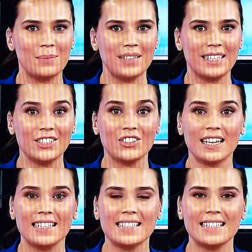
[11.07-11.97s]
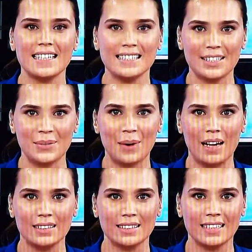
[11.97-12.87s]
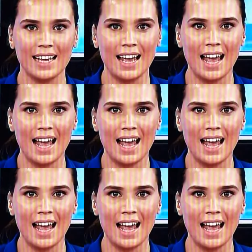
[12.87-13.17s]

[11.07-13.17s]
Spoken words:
with the Australians Nisia Wilden